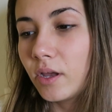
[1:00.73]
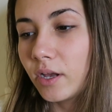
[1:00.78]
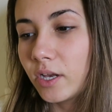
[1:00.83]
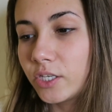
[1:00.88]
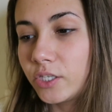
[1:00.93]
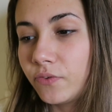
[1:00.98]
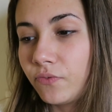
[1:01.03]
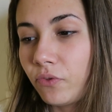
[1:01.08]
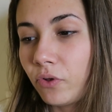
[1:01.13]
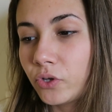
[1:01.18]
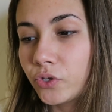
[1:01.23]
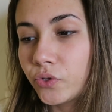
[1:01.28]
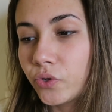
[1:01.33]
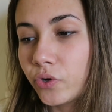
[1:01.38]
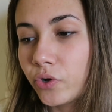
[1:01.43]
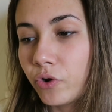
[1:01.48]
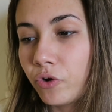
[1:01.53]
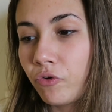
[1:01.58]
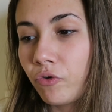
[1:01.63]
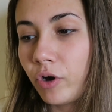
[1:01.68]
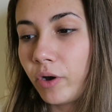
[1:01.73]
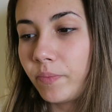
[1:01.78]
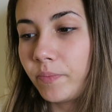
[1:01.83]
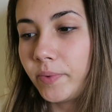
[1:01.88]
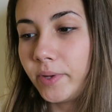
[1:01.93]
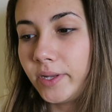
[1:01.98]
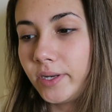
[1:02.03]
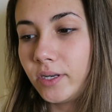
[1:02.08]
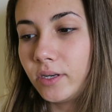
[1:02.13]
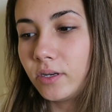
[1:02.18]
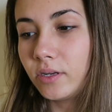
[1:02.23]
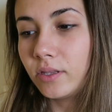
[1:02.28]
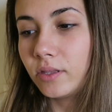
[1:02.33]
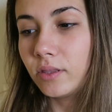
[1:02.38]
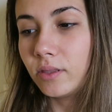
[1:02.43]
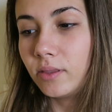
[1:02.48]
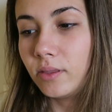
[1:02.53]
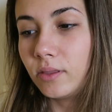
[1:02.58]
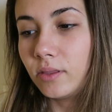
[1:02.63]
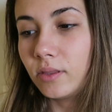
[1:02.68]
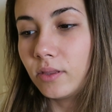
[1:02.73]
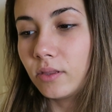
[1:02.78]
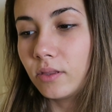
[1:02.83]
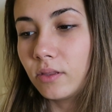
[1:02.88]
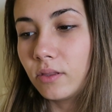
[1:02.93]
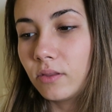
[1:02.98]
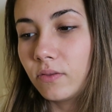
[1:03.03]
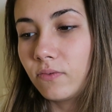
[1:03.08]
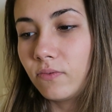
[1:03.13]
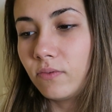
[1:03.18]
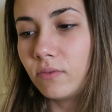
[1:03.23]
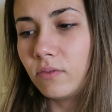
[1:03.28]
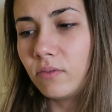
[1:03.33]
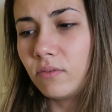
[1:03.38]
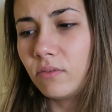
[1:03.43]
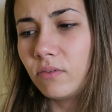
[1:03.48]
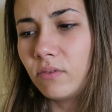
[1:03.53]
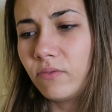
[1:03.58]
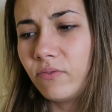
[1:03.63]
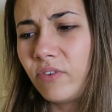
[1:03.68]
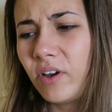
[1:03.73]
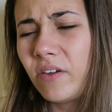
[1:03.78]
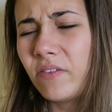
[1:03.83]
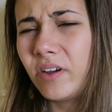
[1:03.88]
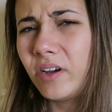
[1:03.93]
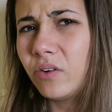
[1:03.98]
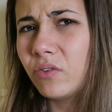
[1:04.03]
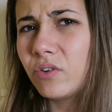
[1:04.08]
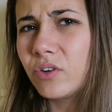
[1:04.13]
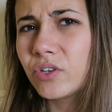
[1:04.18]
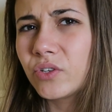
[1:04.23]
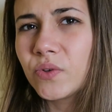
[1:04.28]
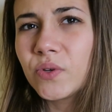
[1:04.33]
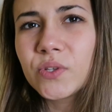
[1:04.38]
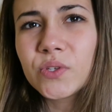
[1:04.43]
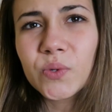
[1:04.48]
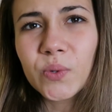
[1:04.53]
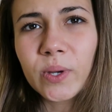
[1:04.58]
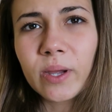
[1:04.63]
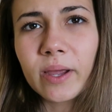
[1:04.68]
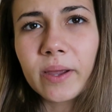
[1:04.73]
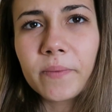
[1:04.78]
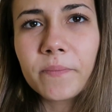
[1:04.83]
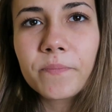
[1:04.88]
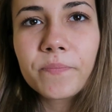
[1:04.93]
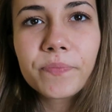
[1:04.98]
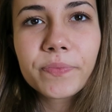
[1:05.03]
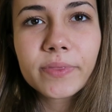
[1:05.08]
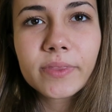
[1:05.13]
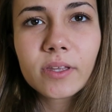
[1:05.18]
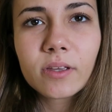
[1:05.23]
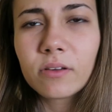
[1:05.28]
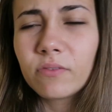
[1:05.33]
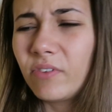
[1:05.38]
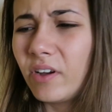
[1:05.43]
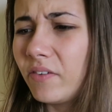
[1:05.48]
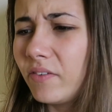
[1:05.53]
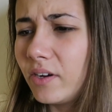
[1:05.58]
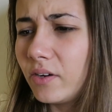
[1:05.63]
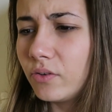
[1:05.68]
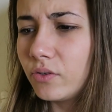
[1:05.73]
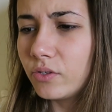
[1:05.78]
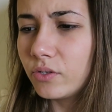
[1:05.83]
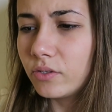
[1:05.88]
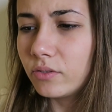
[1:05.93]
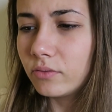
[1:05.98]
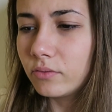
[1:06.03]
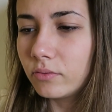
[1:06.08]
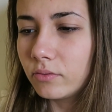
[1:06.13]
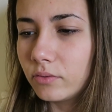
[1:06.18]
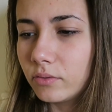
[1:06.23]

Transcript: Because the vlog's gonna go up in five hours, so it's okay. Five hours?